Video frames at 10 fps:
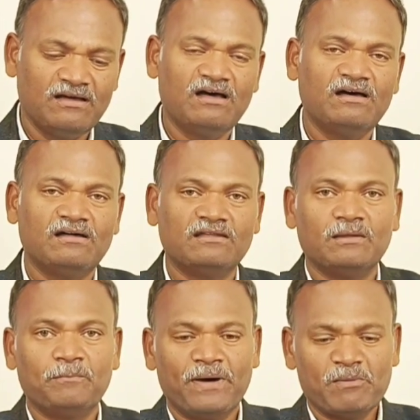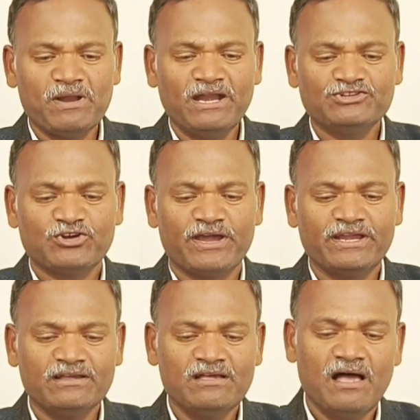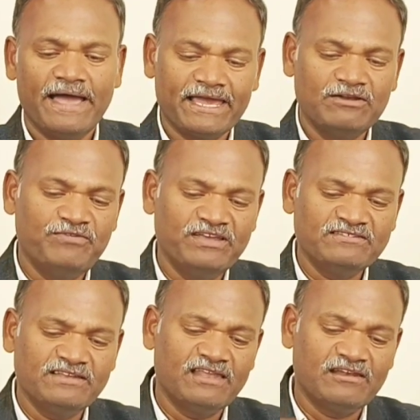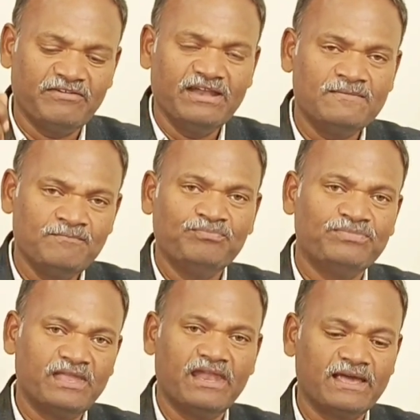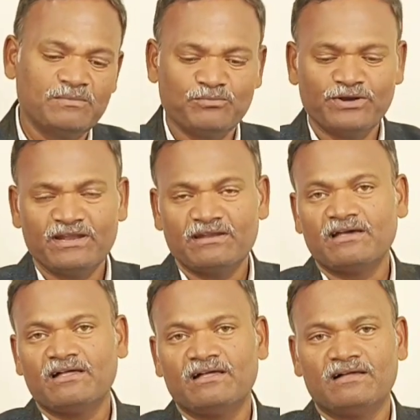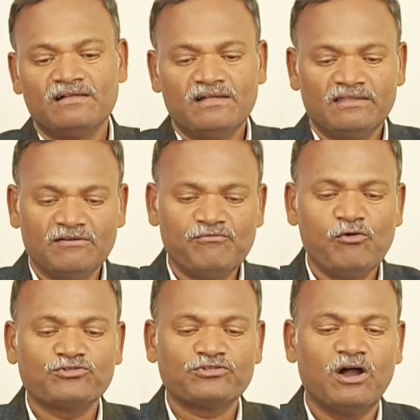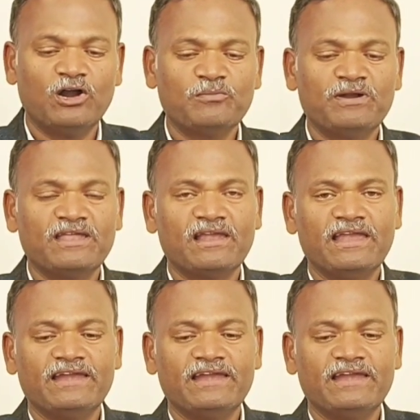the permanent joint, I can fix it the rivet, then I can put it the force automatically.